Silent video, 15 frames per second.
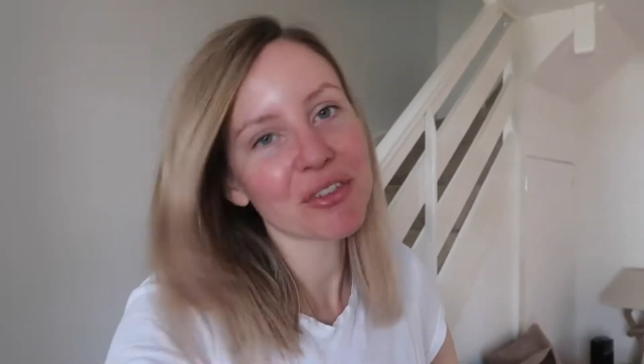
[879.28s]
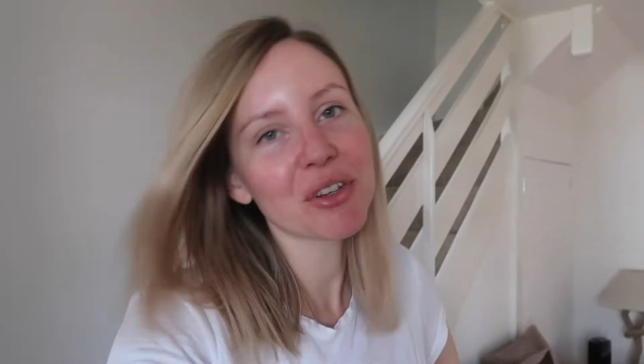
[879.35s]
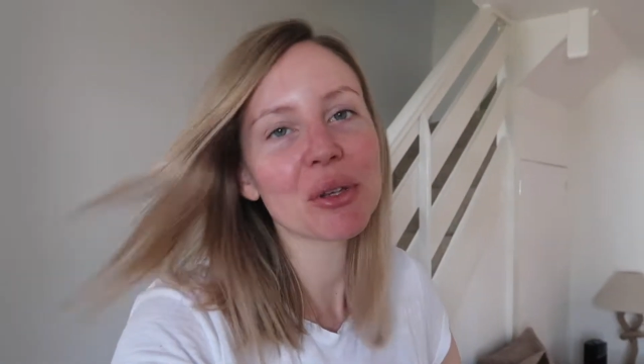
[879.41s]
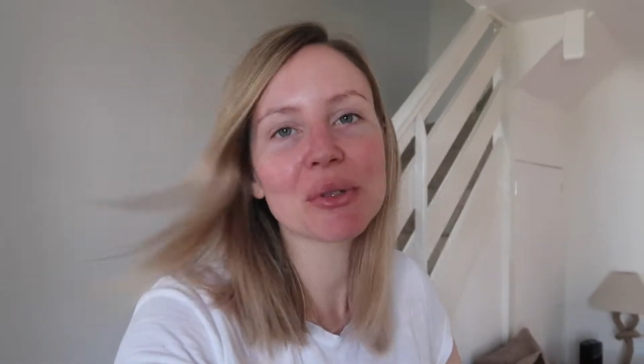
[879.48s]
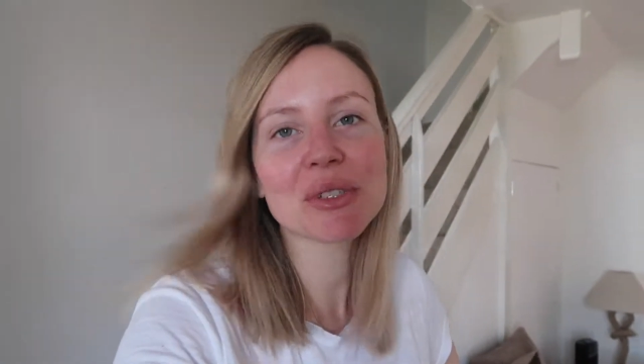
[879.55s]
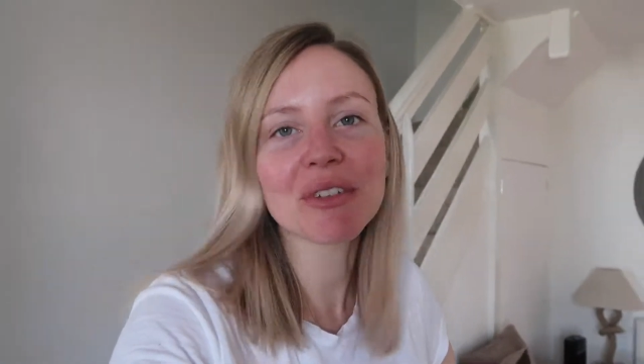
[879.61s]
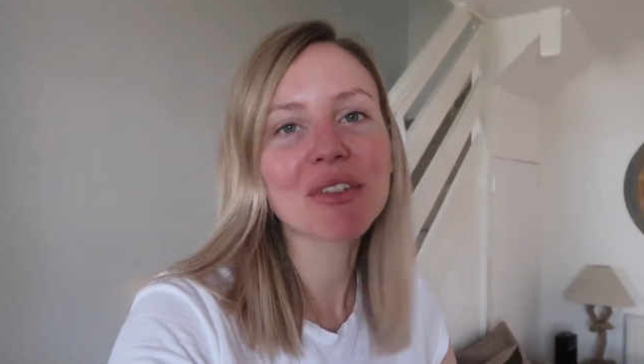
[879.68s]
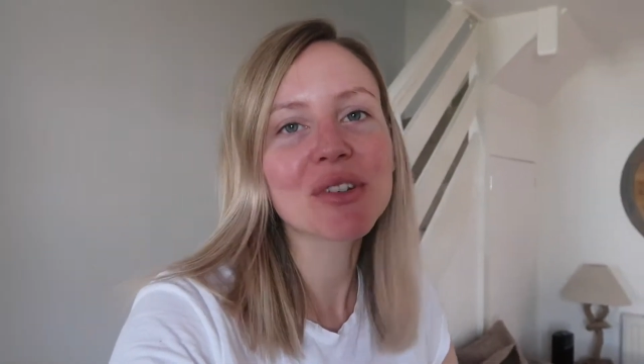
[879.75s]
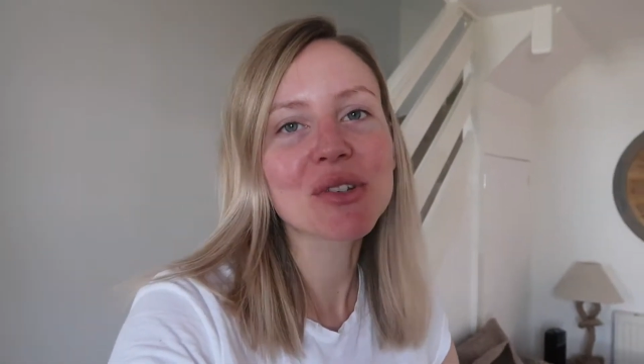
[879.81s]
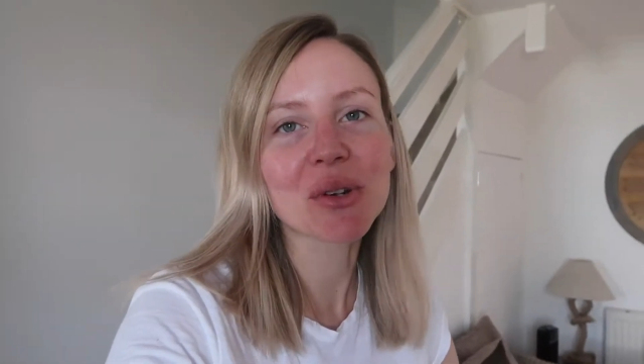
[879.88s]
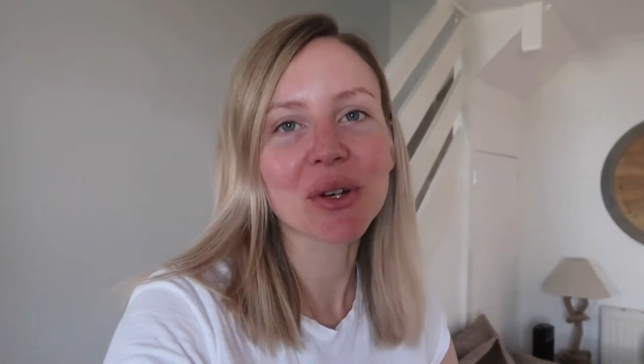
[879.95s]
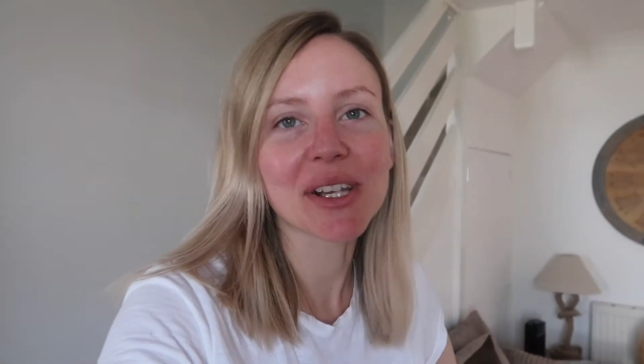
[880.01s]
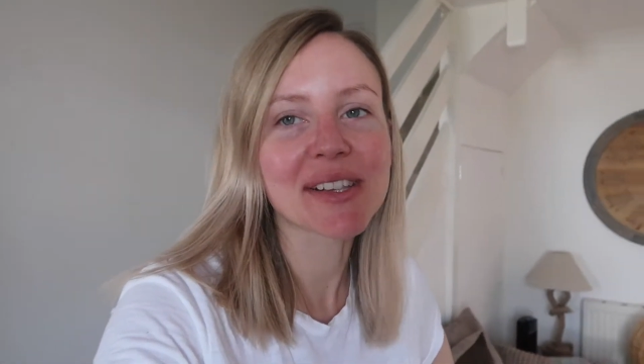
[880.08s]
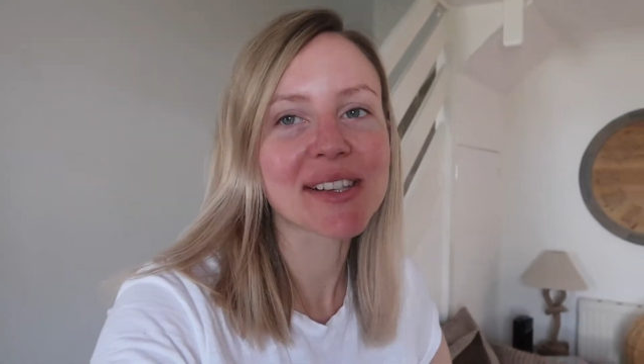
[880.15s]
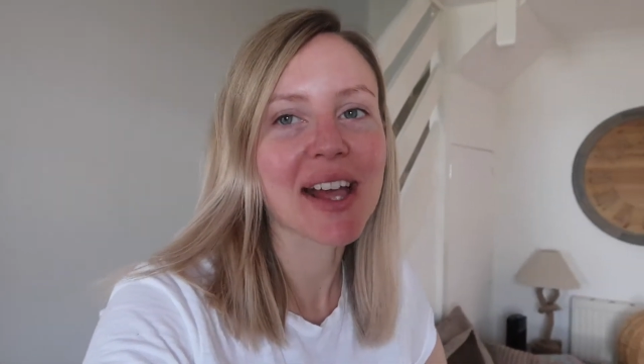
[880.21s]
few different
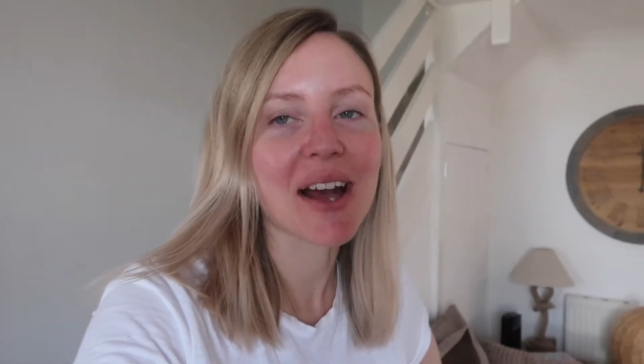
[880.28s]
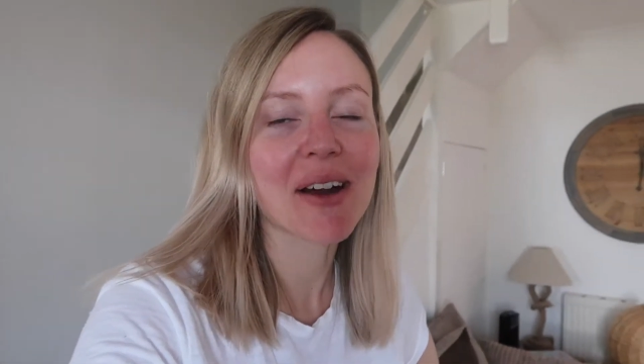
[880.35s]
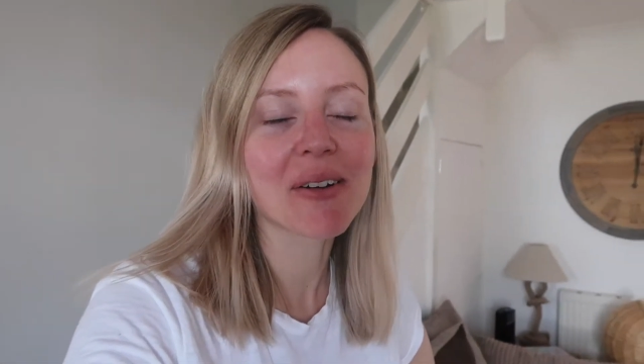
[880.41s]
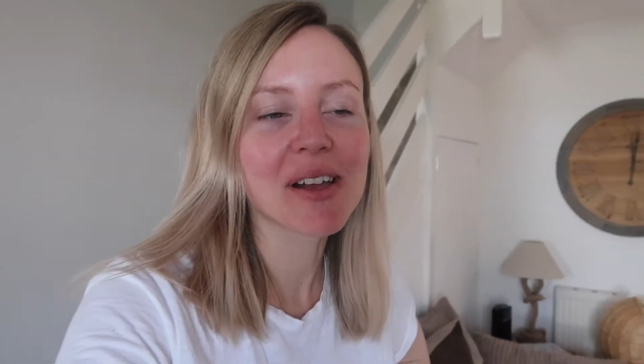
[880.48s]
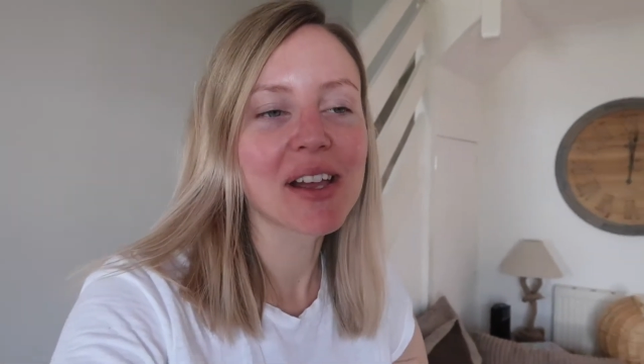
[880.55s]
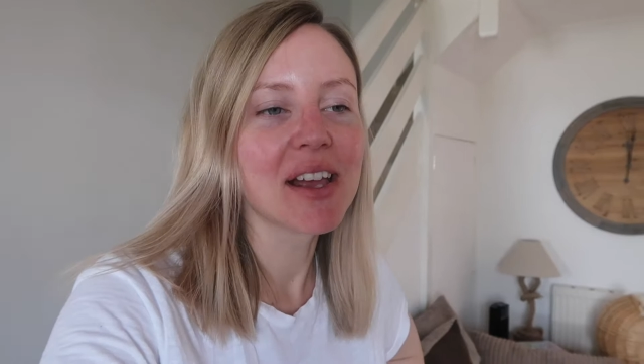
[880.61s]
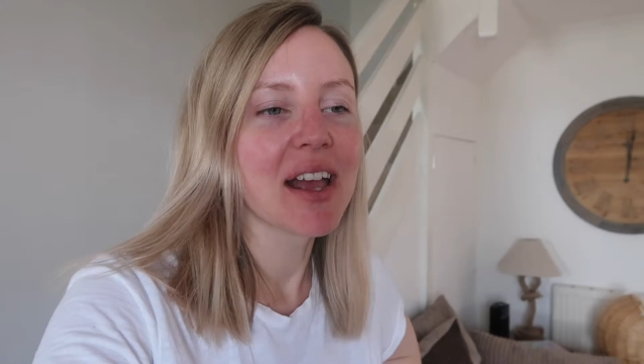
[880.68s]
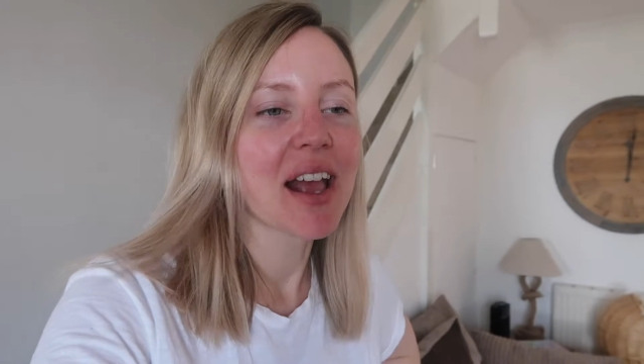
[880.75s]
toys out,